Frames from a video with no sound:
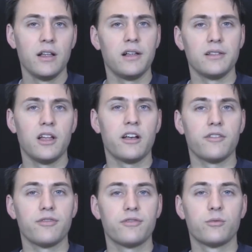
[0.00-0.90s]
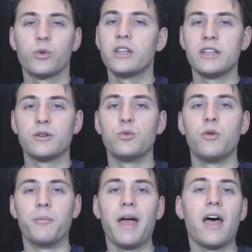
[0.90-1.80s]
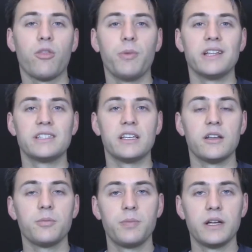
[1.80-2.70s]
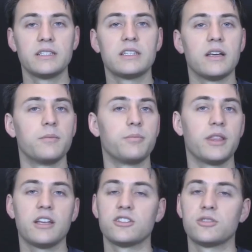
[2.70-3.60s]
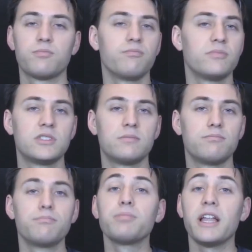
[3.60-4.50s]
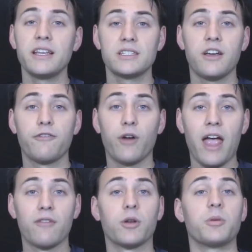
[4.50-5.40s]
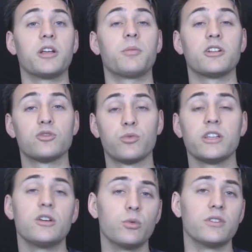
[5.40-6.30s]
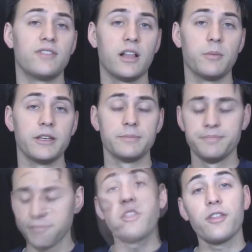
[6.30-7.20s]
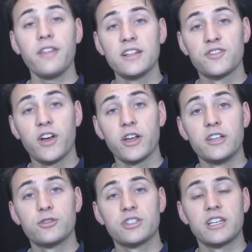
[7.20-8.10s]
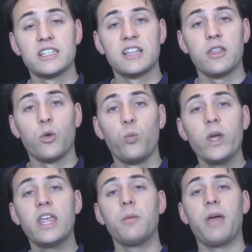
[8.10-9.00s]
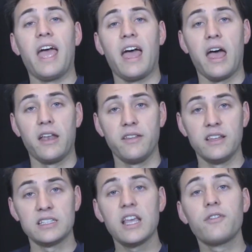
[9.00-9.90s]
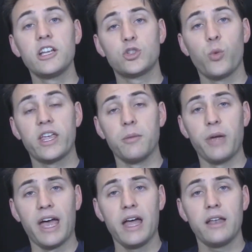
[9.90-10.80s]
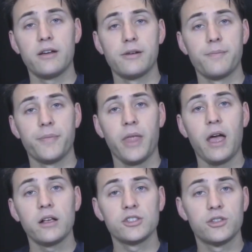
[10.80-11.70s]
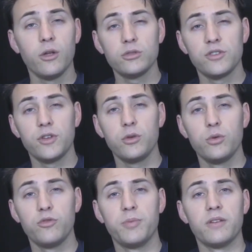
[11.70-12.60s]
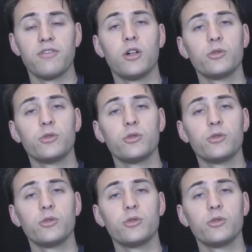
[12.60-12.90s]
lot of really cool math bits in it, but there's plenty of stuff for everybody, but it's a really cool development. Another thing that's very interesting is that the Wikipad, the 7-inch Wikipad, as those of you who've been